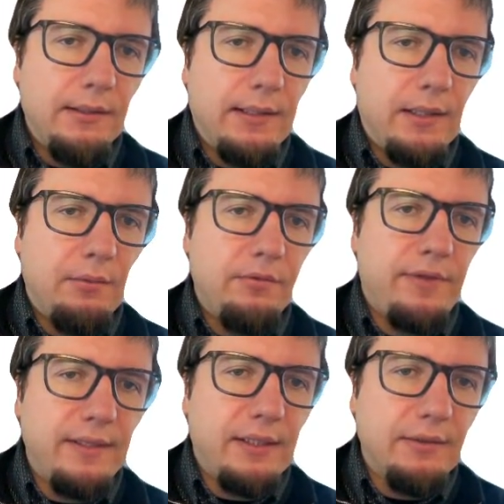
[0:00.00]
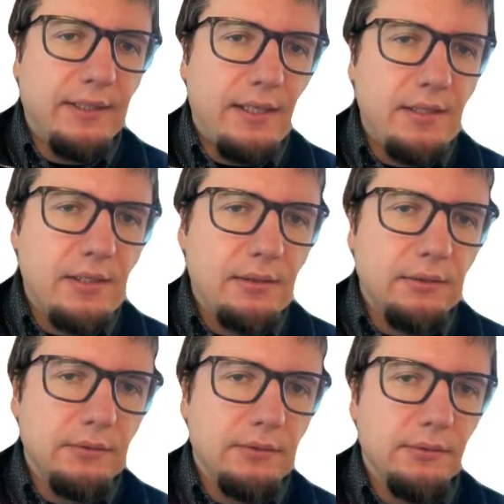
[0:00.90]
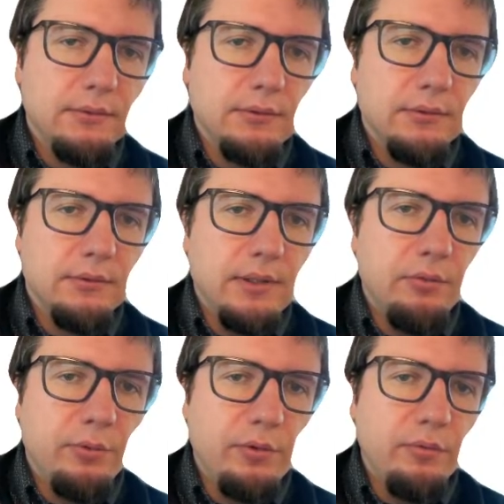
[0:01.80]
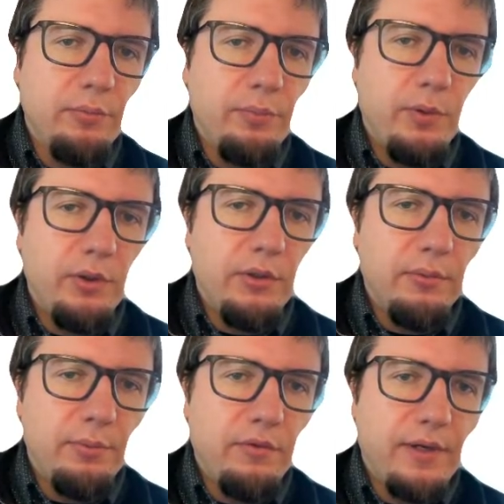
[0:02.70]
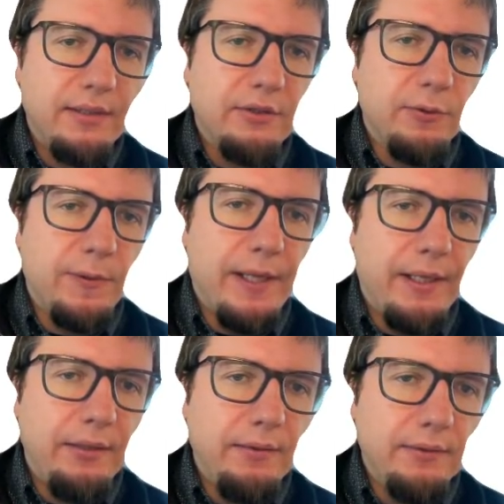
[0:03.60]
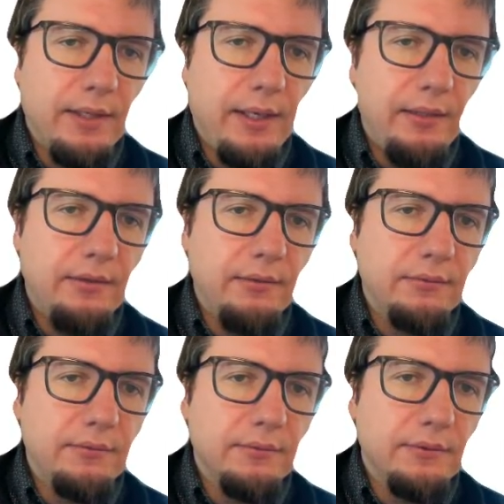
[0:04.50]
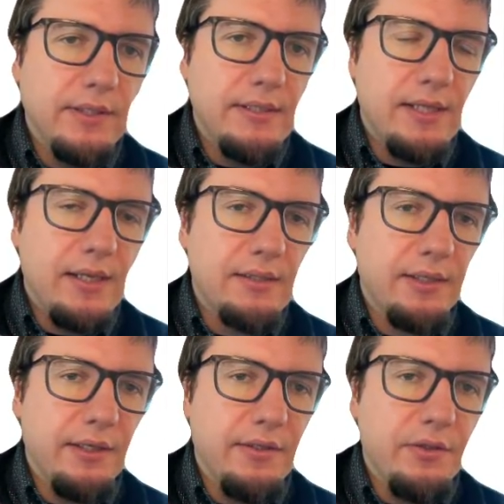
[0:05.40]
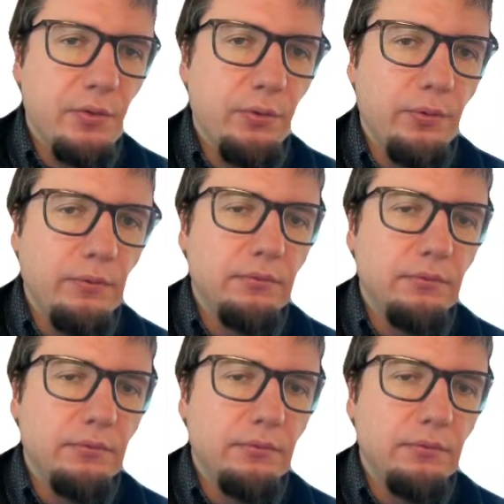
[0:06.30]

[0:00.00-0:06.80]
our final task that we'll provide today, and this task is to